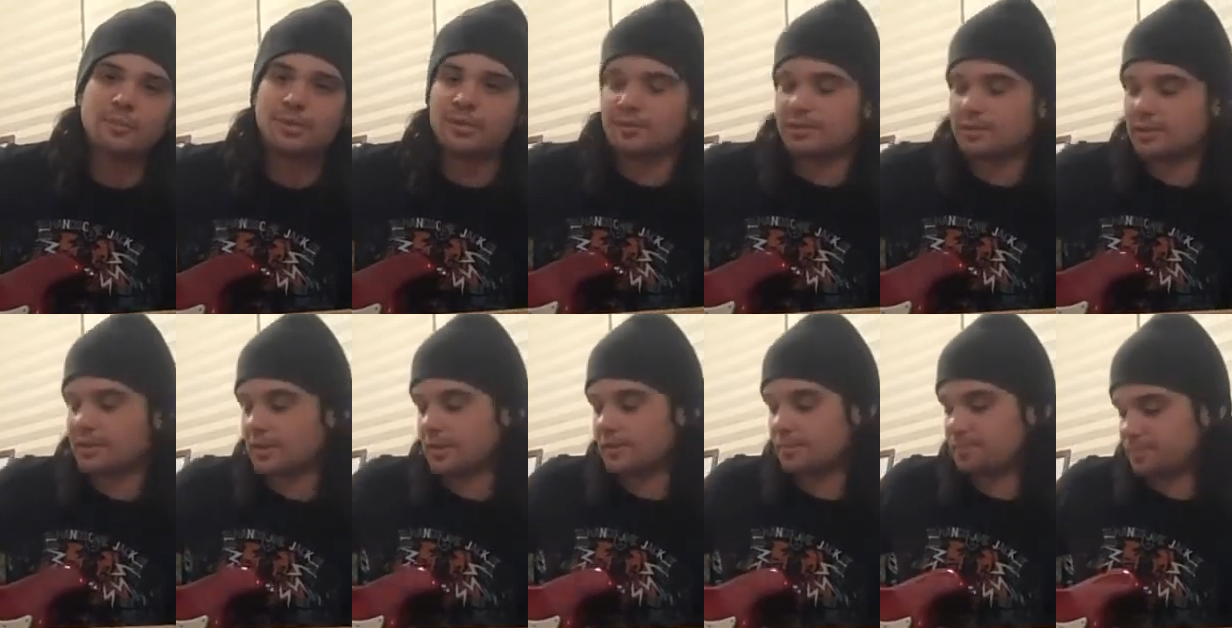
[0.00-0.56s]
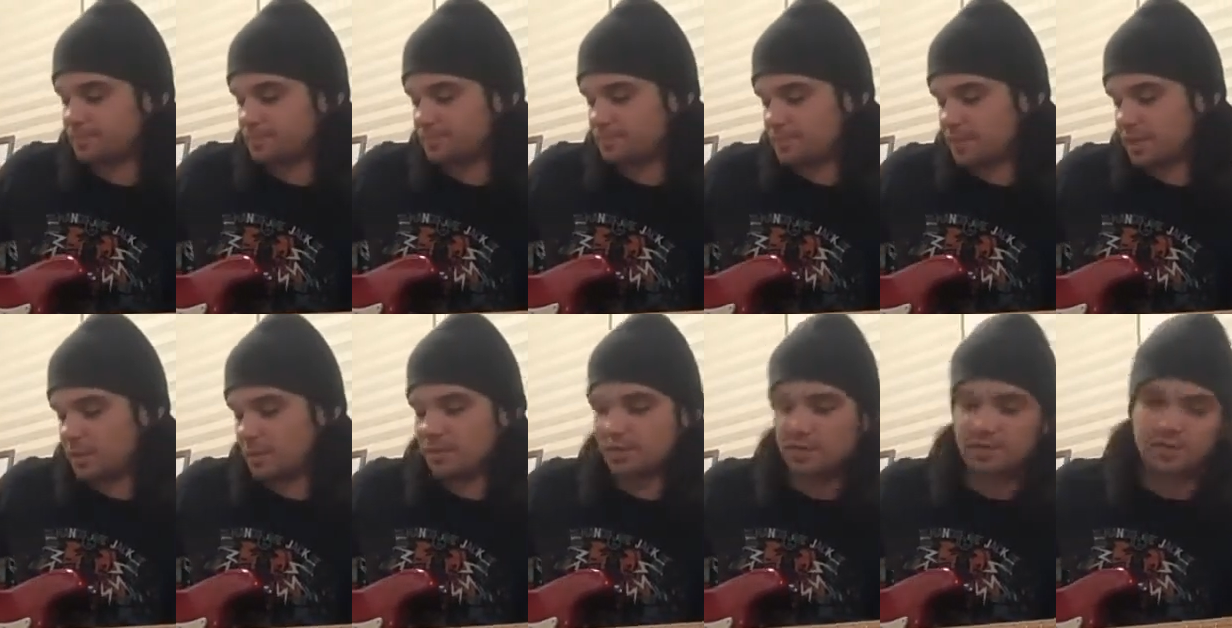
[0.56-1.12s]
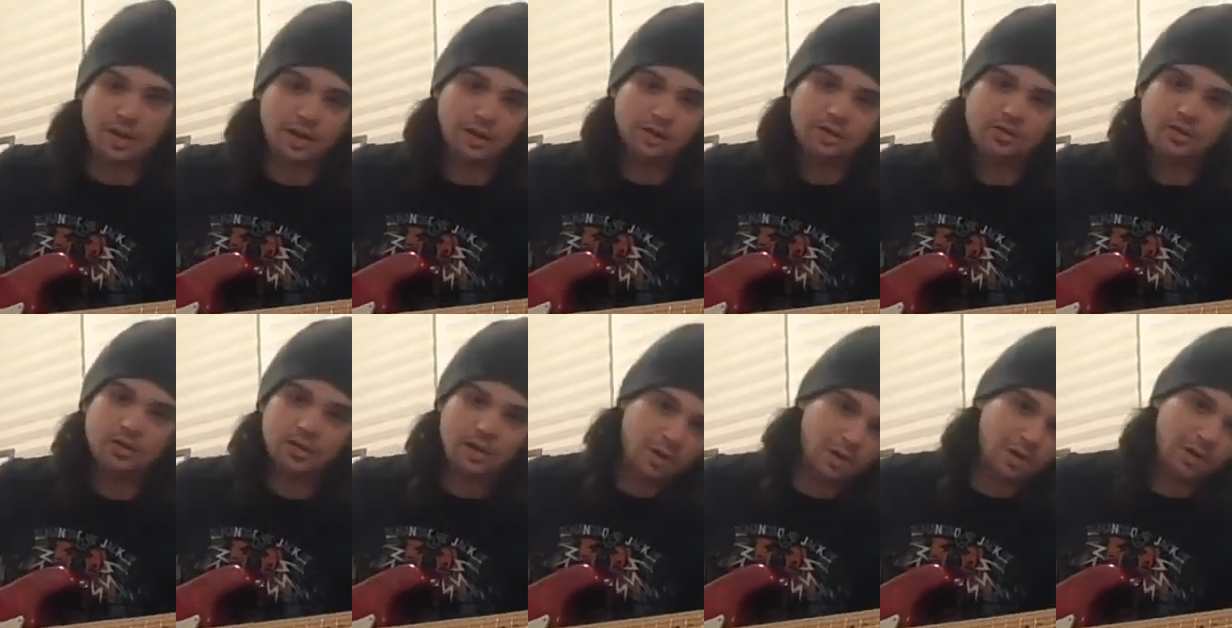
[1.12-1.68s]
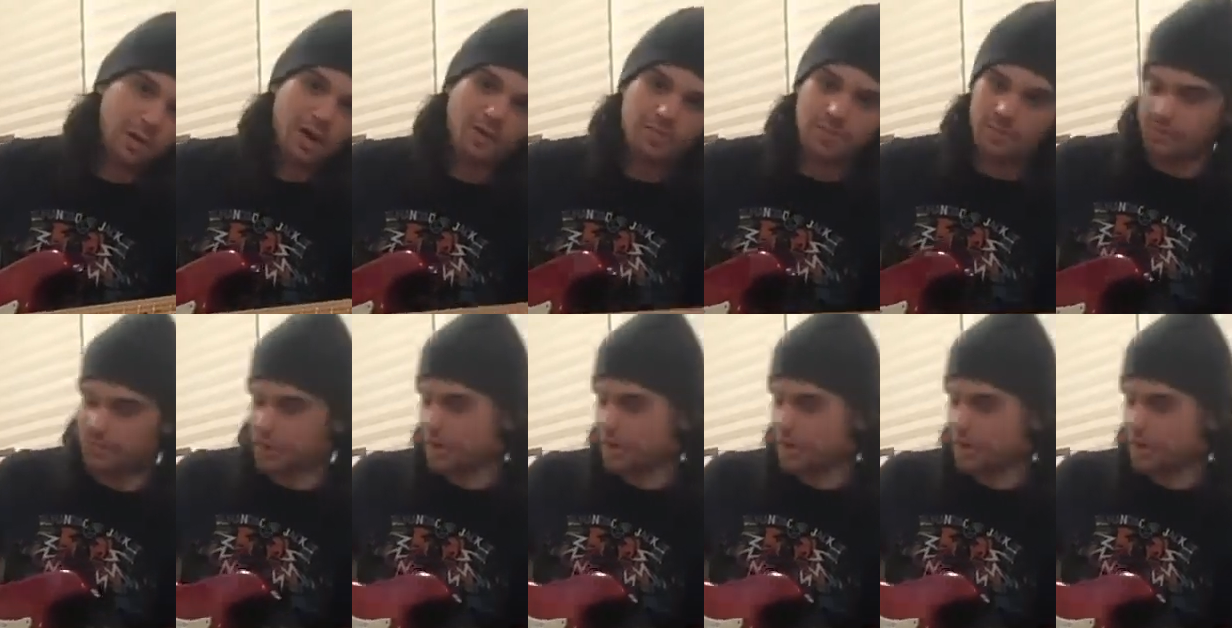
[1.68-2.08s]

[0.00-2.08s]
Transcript: but let me just kind of show you how I've been